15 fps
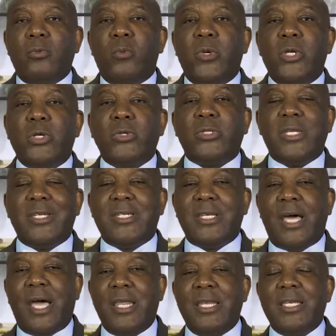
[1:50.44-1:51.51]
We use a
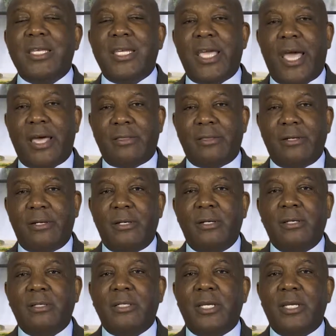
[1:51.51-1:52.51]
tiny catheter.